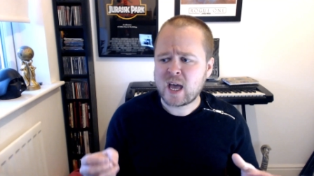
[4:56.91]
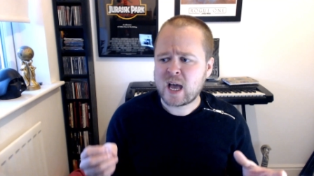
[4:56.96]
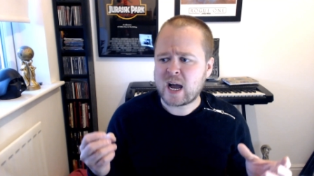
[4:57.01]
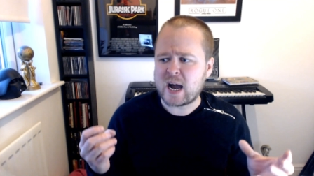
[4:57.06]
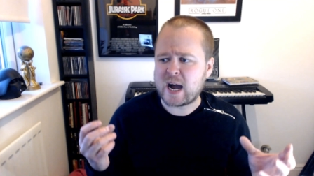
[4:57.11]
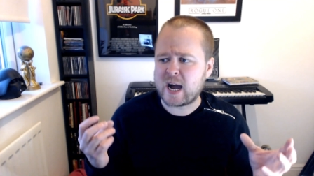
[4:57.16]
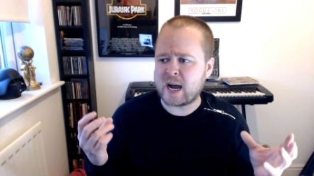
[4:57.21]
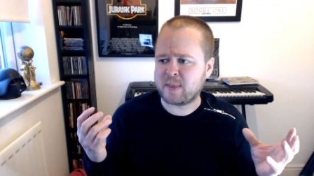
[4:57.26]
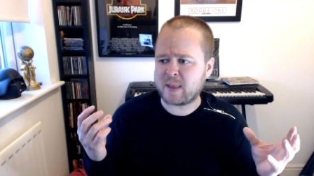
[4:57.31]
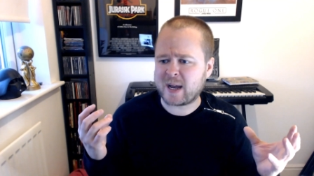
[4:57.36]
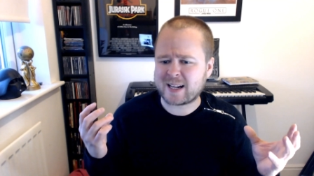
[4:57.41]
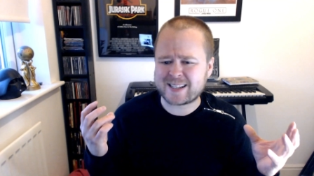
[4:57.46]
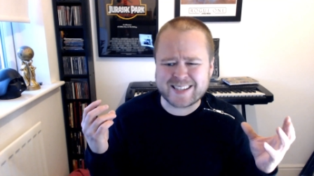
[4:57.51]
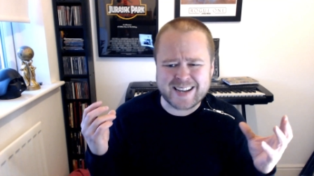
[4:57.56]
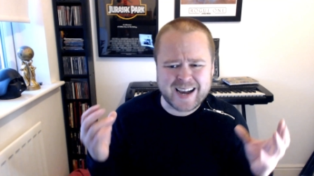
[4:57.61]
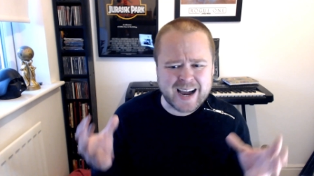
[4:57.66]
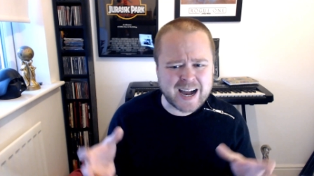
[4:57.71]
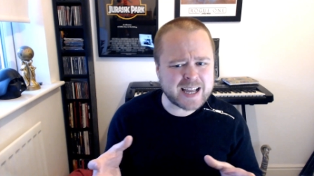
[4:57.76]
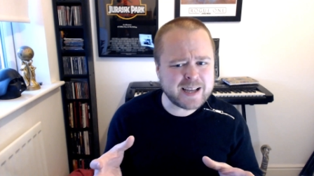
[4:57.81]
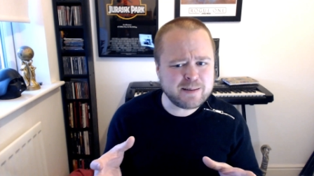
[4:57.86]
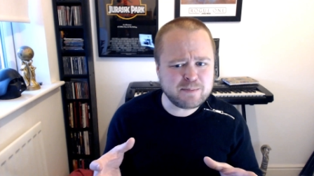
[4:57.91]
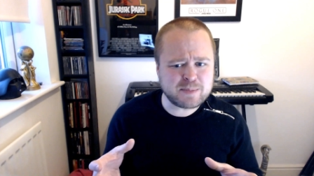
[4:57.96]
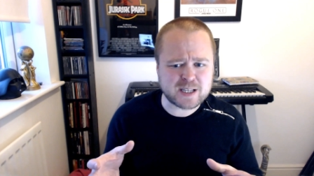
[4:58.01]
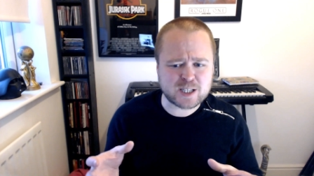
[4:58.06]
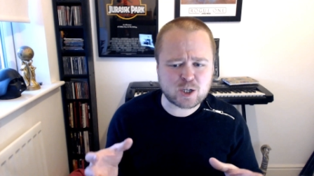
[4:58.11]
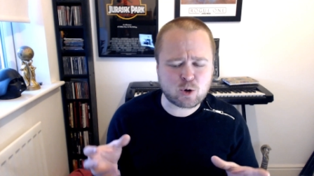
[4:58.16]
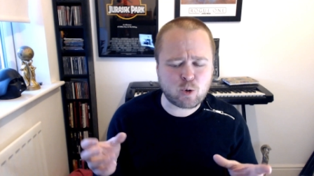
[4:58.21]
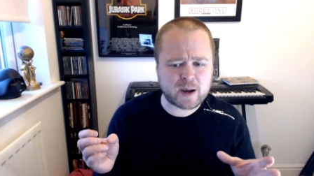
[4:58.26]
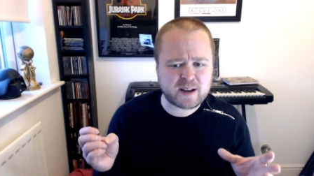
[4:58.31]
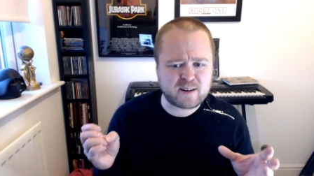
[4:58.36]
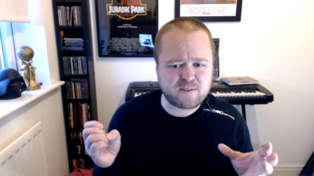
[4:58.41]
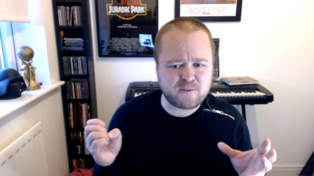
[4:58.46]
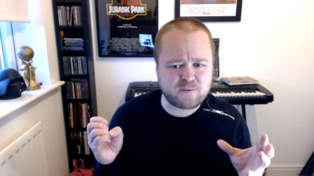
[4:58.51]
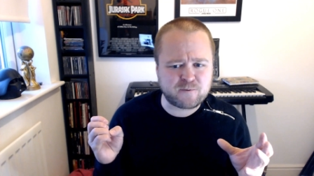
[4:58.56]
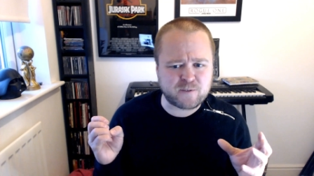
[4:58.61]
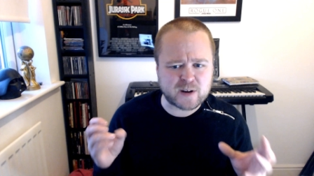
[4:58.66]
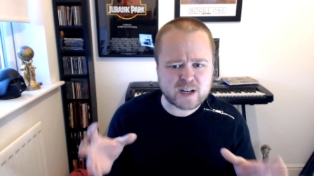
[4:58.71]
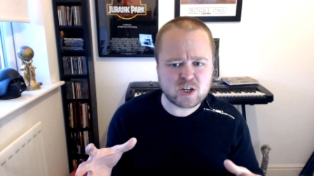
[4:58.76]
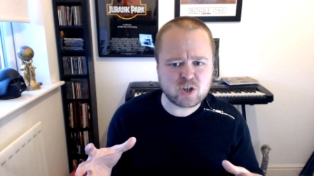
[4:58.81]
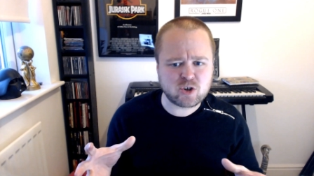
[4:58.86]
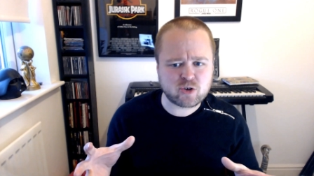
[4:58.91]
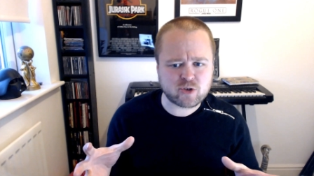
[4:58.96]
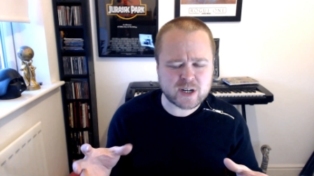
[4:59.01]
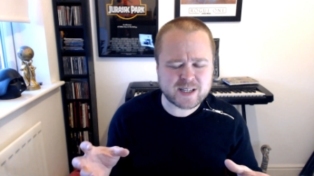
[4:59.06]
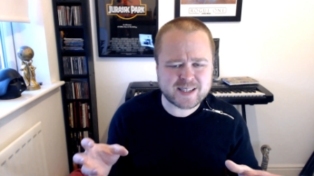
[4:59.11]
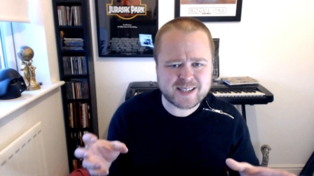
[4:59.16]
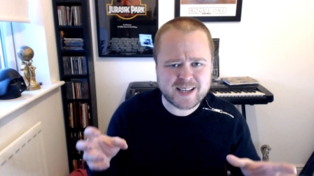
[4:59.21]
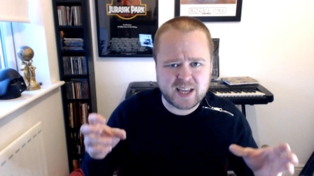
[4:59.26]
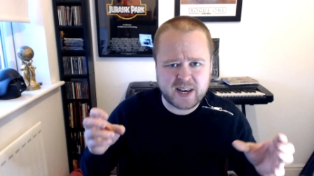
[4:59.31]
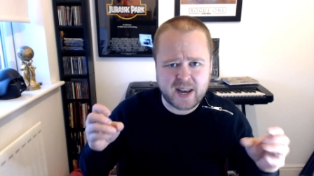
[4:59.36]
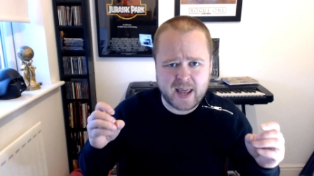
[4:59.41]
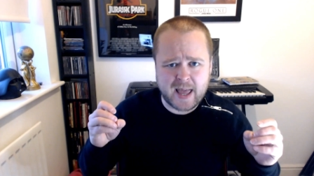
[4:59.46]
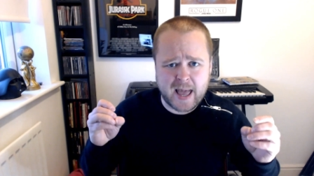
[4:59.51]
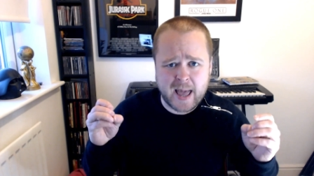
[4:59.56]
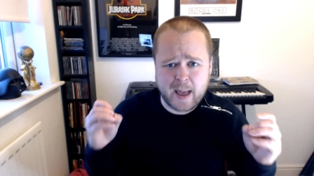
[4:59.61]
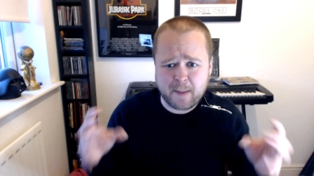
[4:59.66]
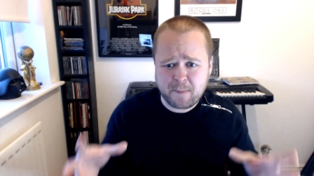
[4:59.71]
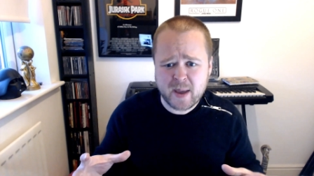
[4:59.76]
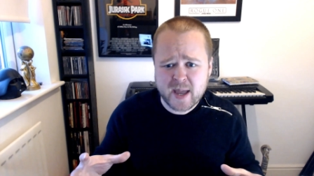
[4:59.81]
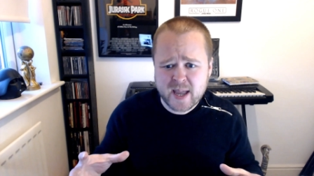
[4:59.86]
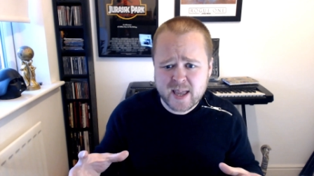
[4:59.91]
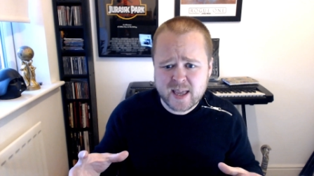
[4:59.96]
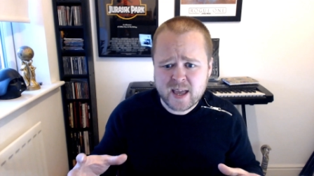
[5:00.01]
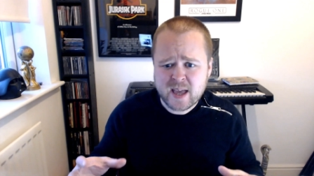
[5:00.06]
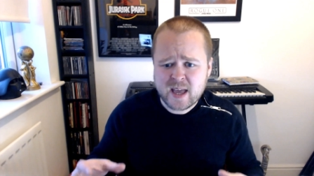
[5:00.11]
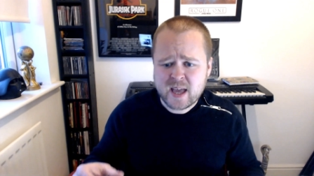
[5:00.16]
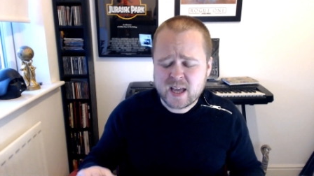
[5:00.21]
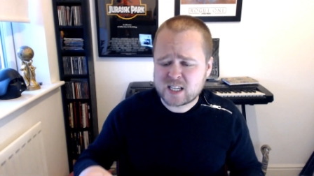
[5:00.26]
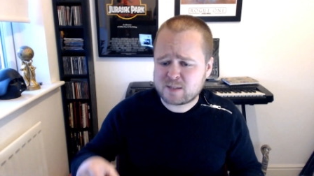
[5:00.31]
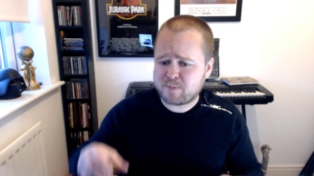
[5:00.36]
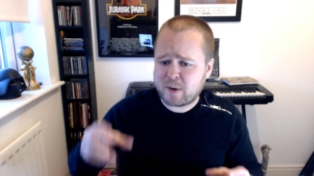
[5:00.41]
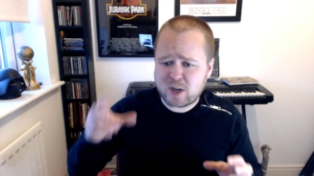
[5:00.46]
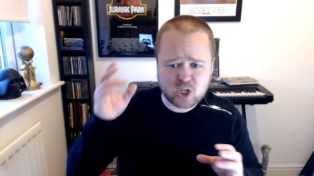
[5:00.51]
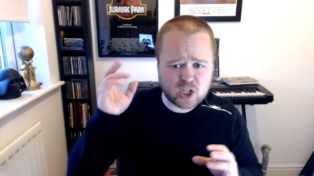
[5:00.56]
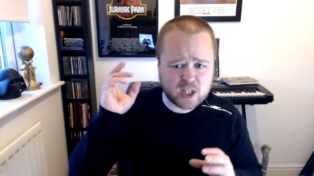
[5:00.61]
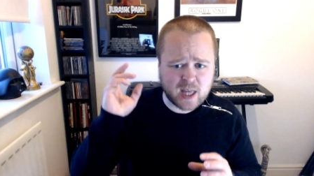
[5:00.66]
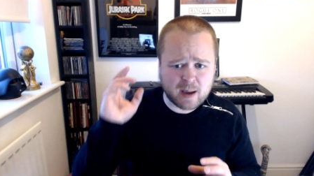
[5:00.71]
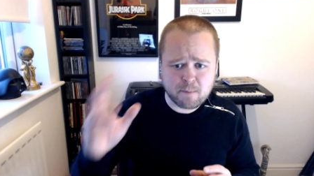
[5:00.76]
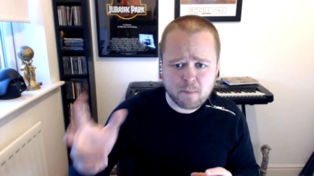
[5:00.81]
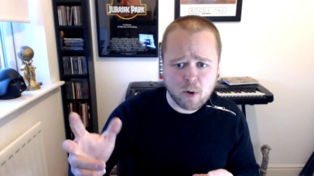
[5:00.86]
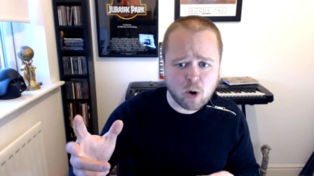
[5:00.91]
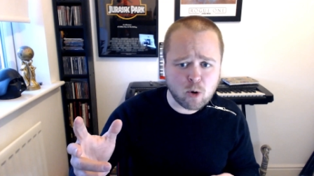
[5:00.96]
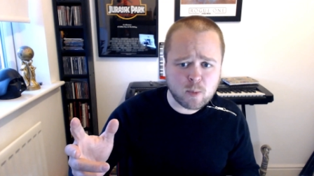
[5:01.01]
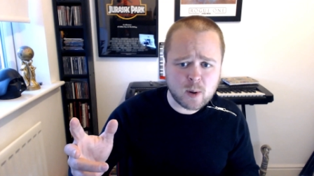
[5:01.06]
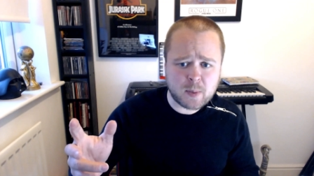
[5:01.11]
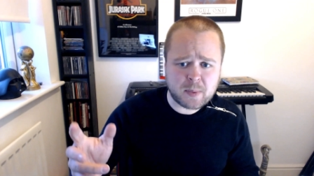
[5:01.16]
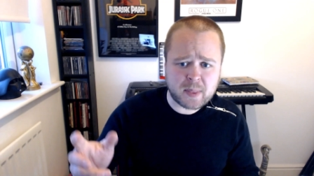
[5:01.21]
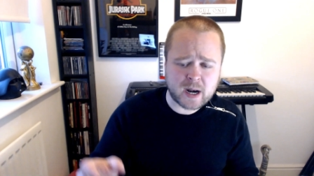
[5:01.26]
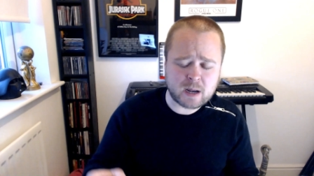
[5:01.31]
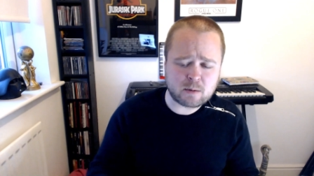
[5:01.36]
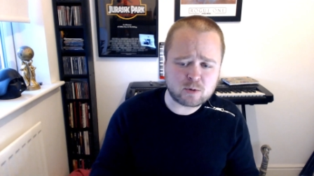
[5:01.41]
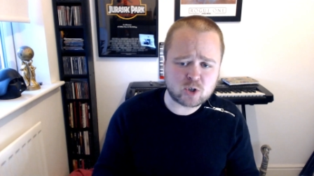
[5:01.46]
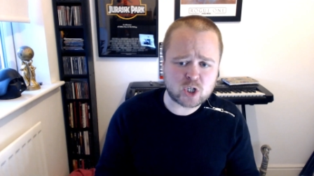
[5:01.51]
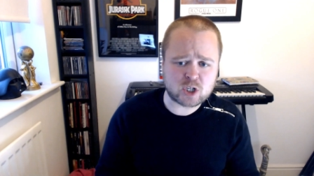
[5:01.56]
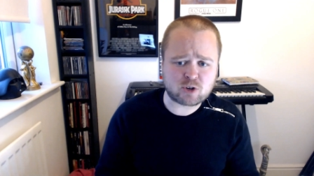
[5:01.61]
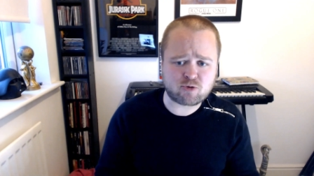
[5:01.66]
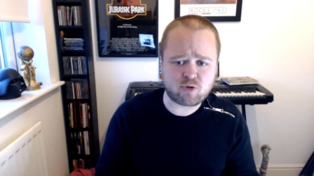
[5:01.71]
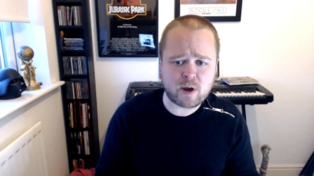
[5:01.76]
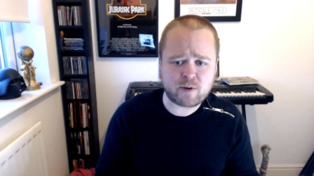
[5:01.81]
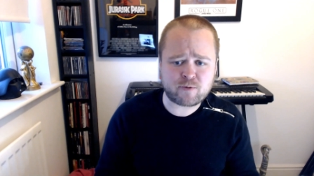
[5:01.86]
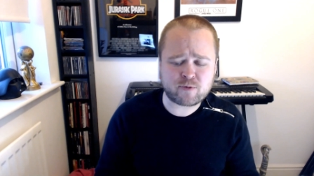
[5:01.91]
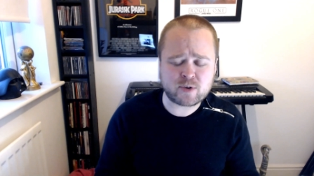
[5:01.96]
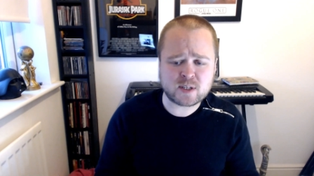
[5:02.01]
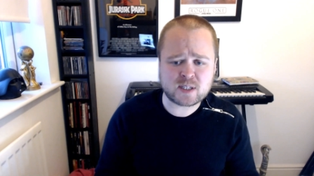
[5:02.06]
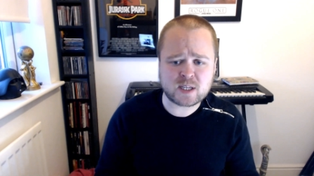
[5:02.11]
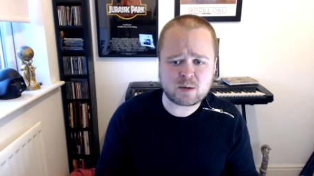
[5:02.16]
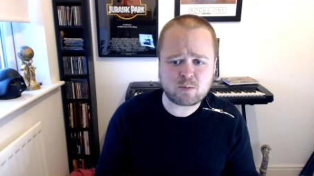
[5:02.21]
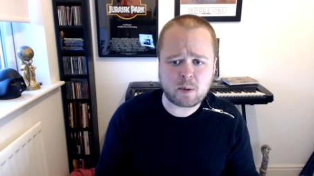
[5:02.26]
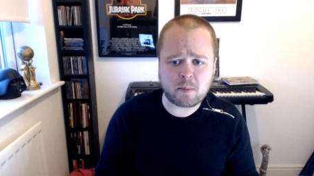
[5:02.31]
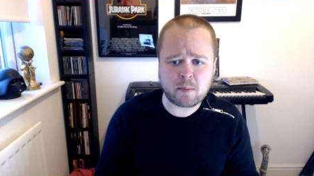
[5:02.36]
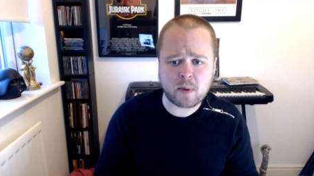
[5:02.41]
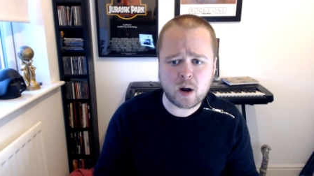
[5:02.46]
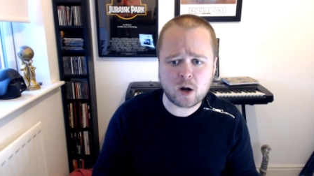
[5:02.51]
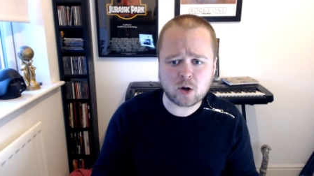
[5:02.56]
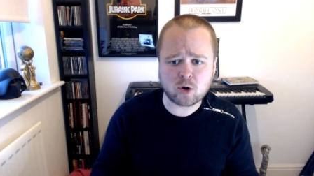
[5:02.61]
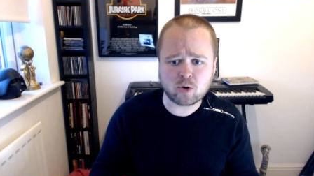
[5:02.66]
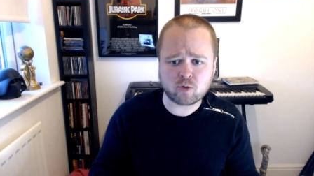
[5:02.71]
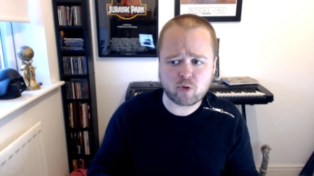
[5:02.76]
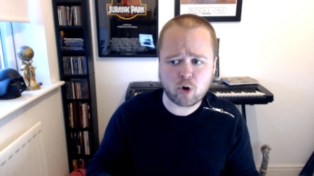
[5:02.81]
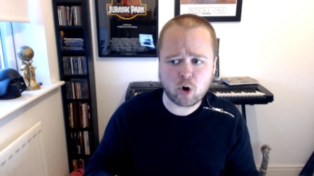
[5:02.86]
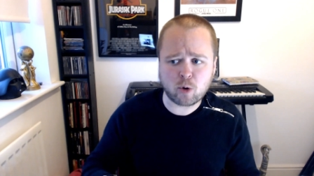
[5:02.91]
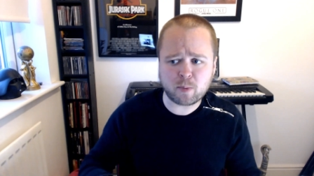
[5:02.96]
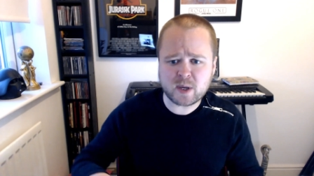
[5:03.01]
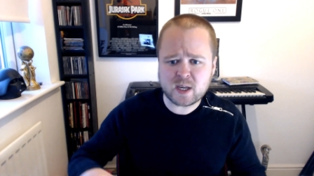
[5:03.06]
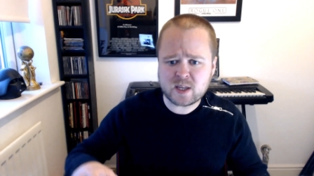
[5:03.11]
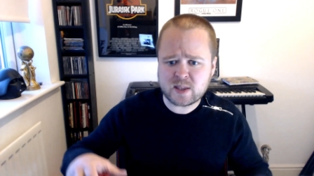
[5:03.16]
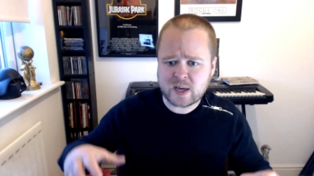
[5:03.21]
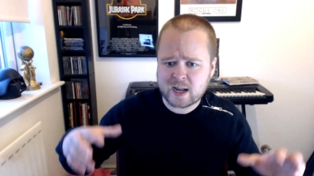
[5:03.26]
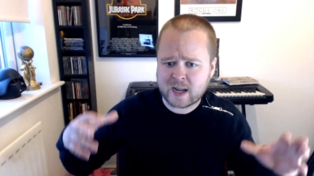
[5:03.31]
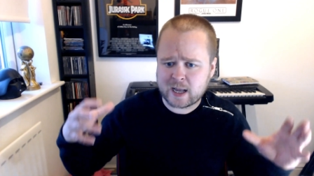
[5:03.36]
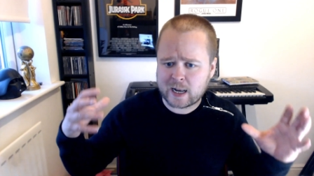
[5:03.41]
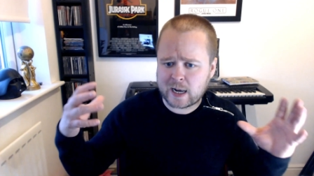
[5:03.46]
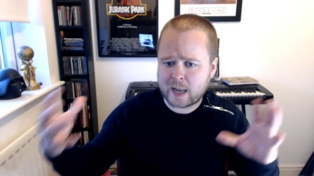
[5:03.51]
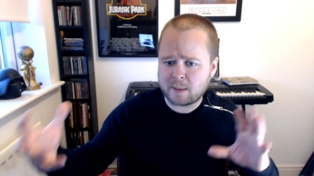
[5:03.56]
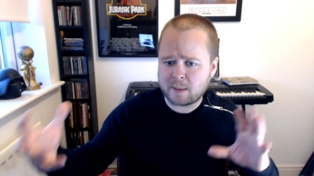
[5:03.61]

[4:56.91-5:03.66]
And at times, it's quite thunderous and epic. Especially that moment that I was just referencing with Margot Robbie, that club